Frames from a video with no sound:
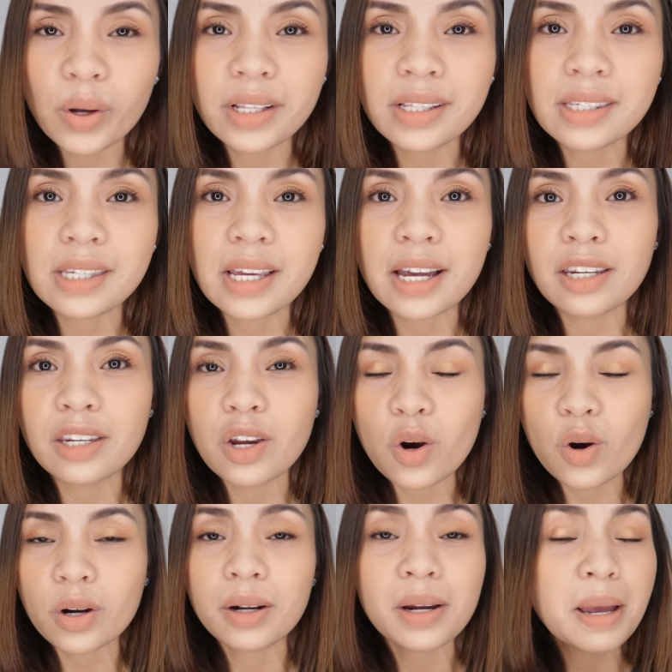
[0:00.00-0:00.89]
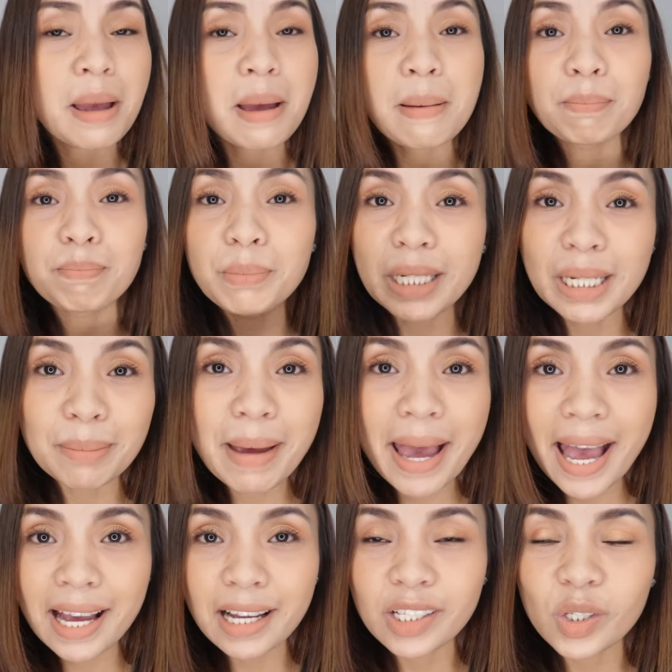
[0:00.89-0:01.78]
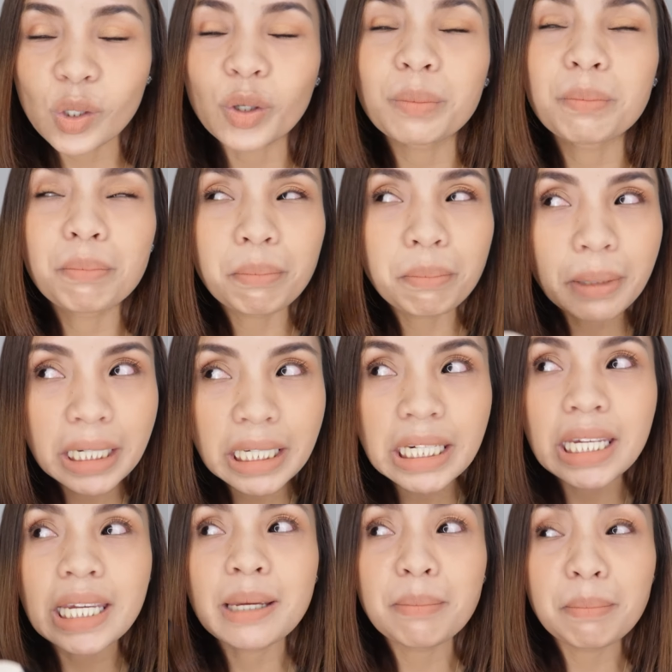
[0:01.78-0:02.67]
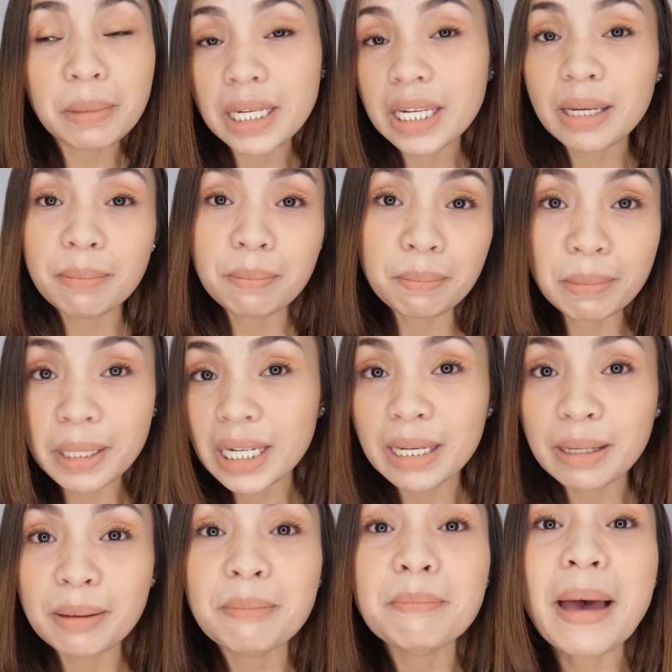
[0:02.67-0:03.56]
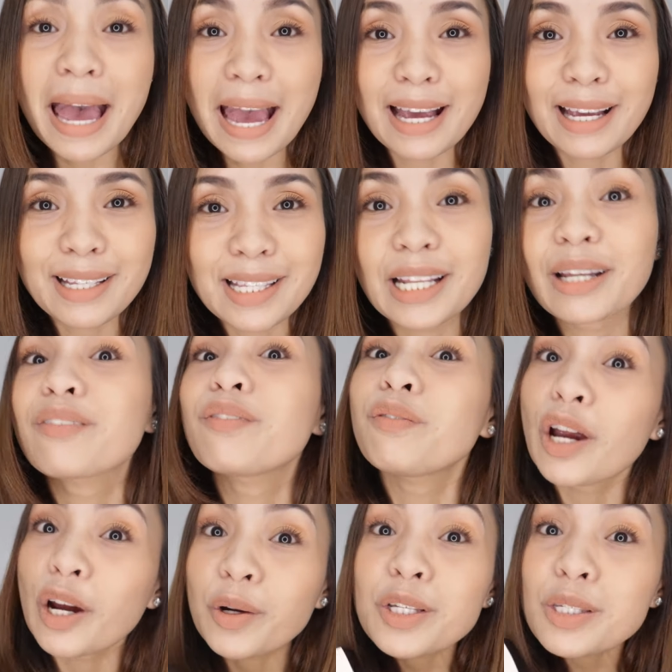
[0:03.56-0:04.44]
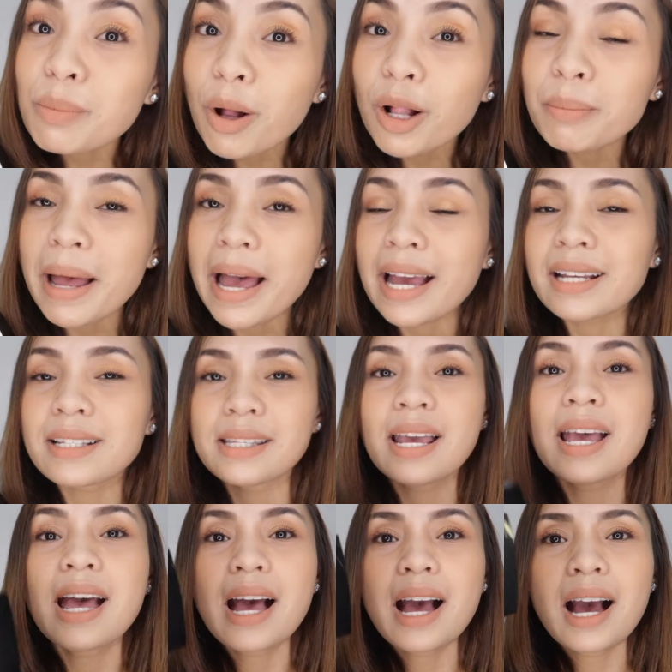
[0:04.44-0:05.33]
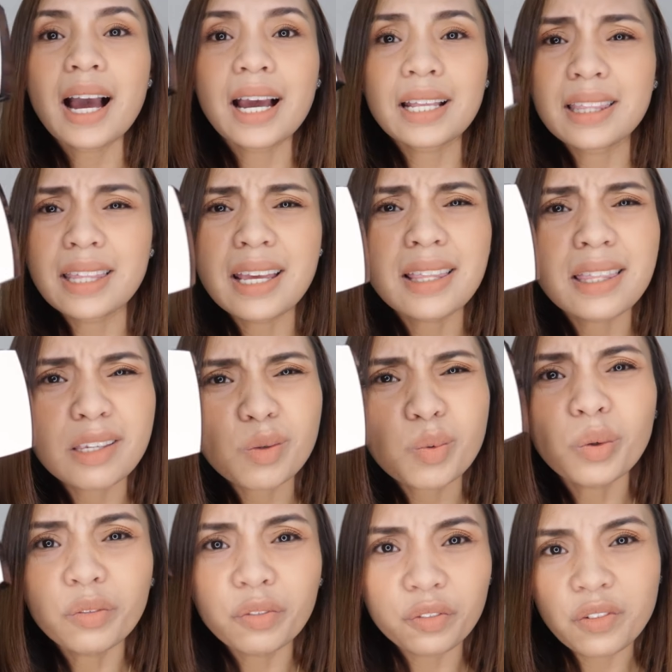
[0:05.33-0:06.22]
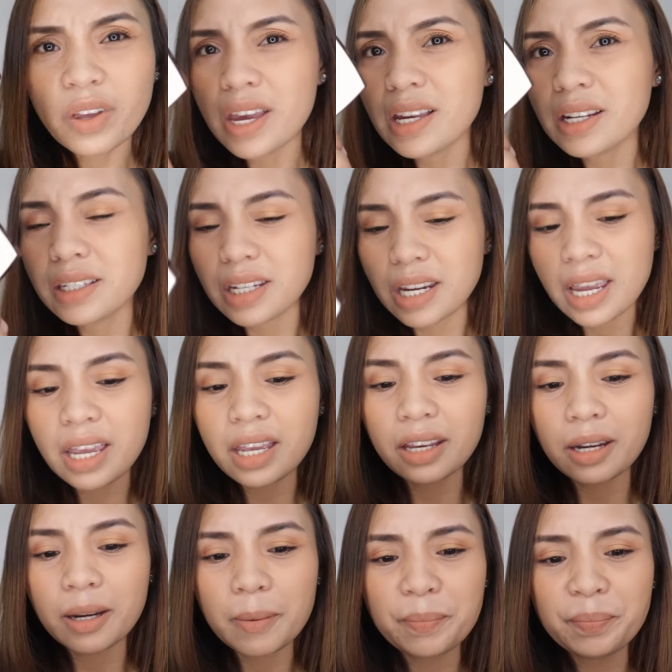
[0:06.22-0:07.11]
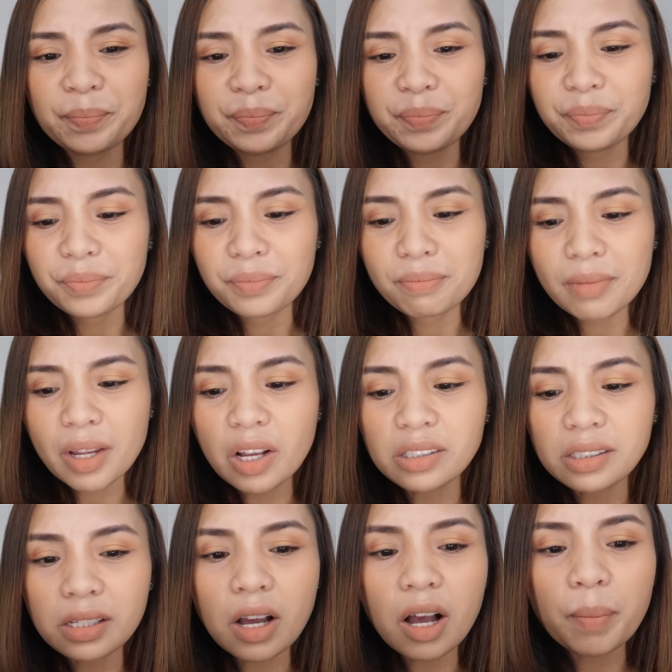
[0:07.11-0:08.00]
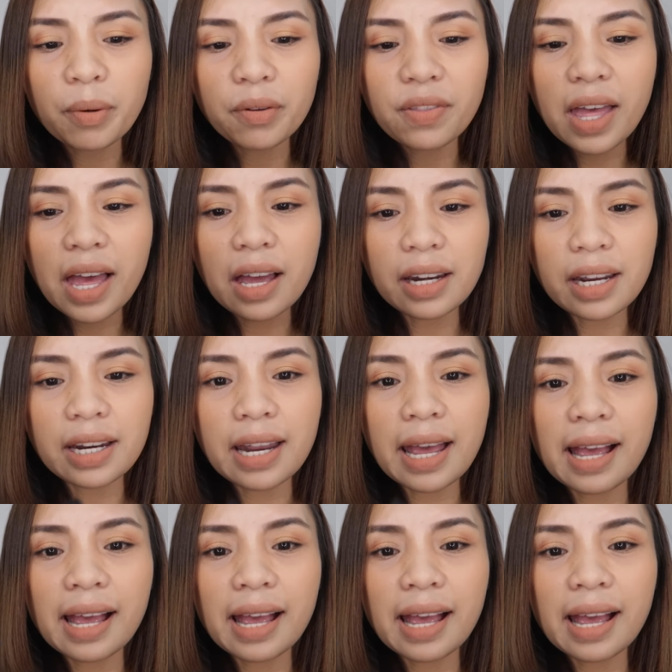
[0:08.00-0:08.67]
inside your mini bags or mini bags, like very small bags, I think this would fit. And on top of that, it